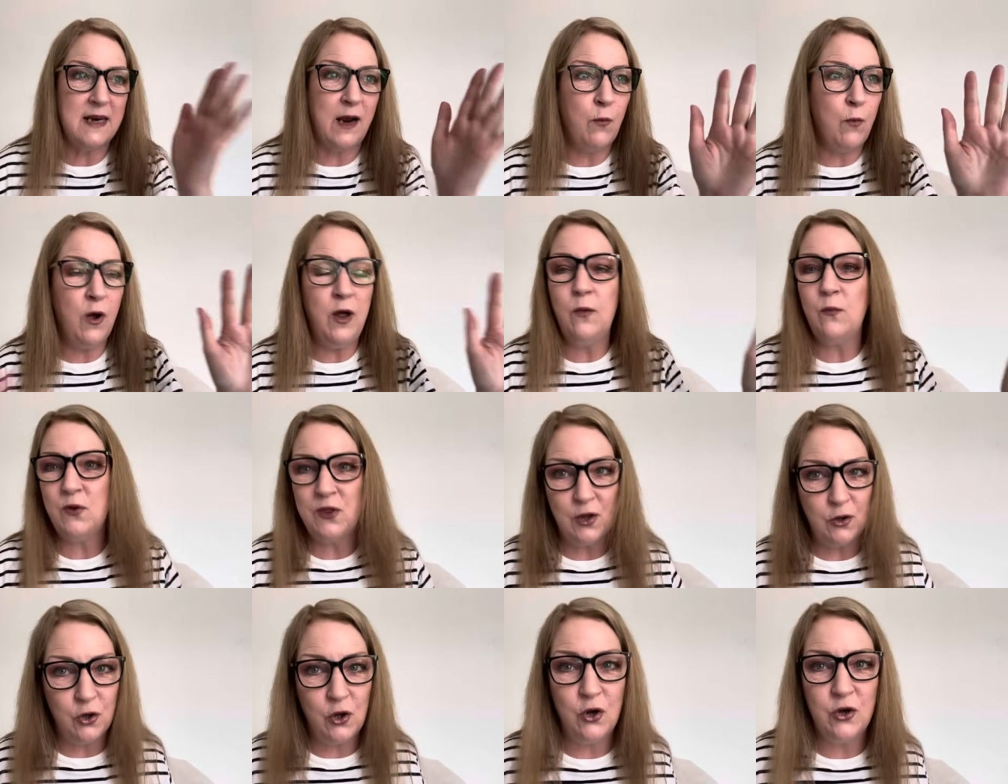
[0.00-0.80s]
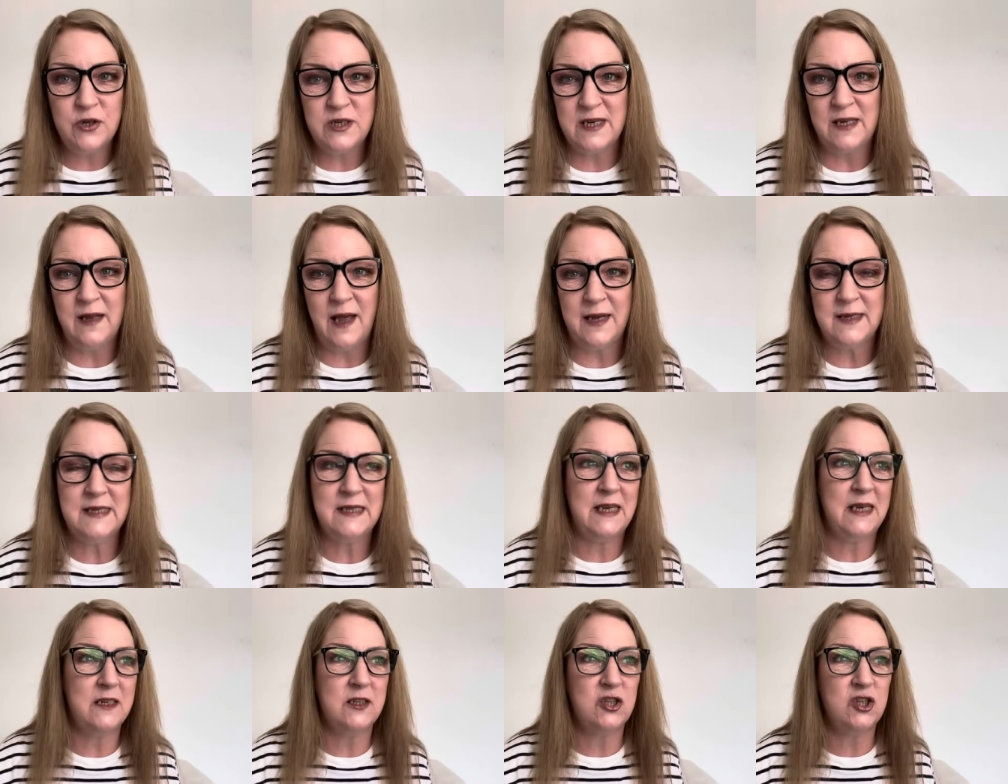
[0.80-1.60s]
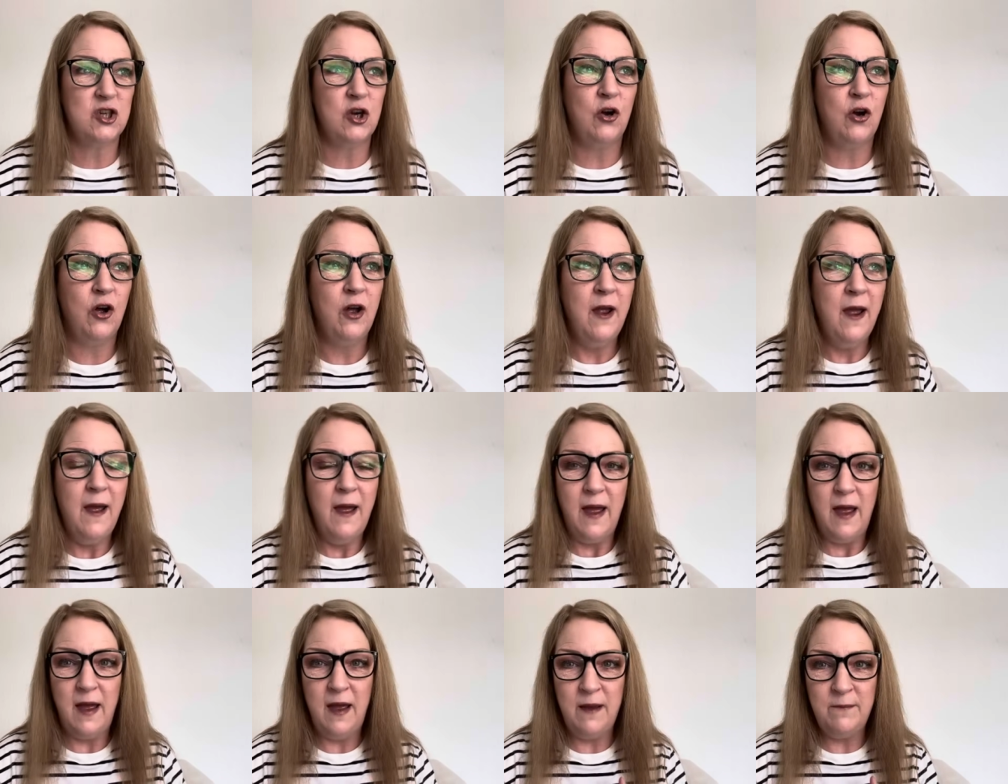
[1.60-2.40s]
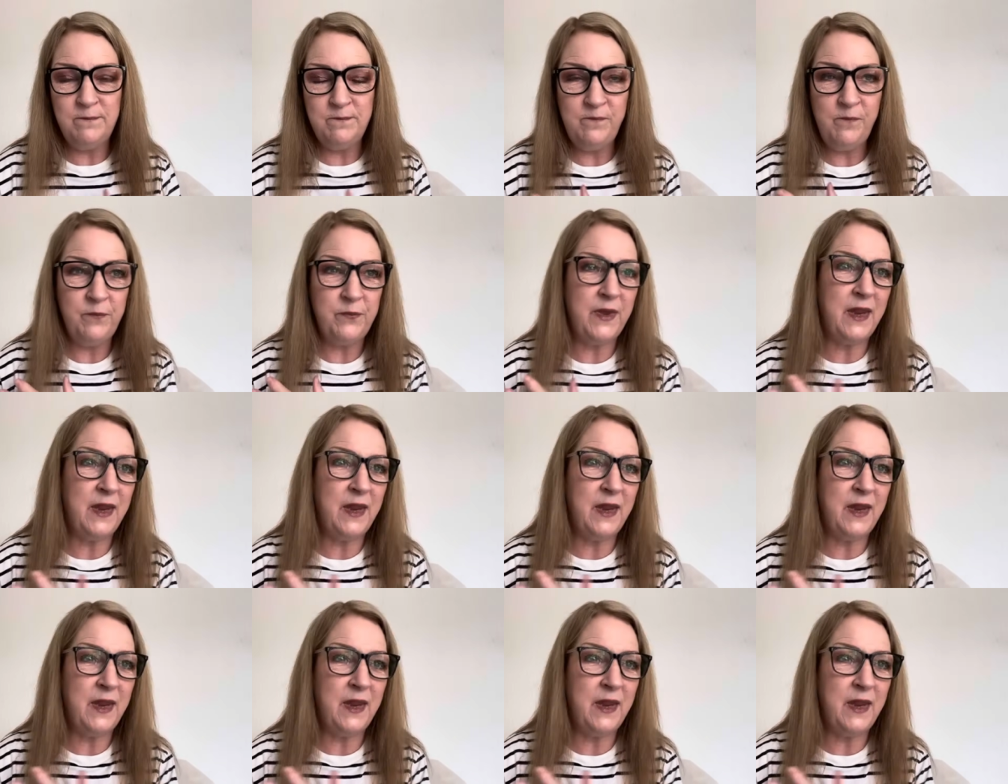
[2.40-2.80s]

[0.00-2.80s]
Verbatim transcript: I work with a load of lasses, so um,